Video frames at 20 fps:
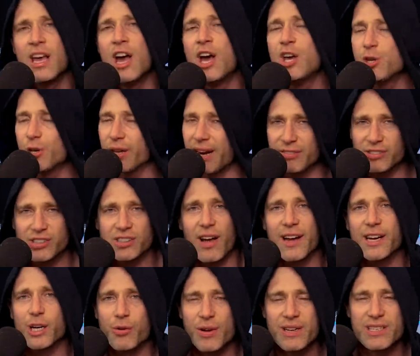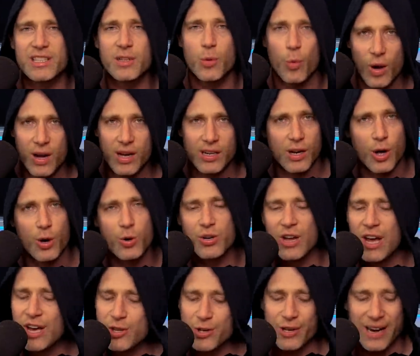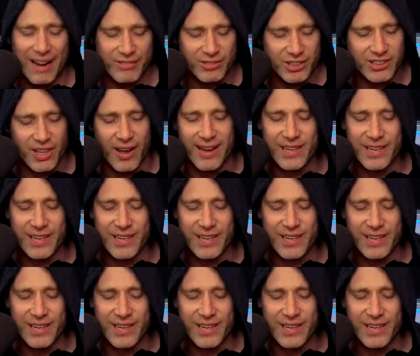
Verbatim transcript: You're going to have to start increasing the workload. You're going to have to start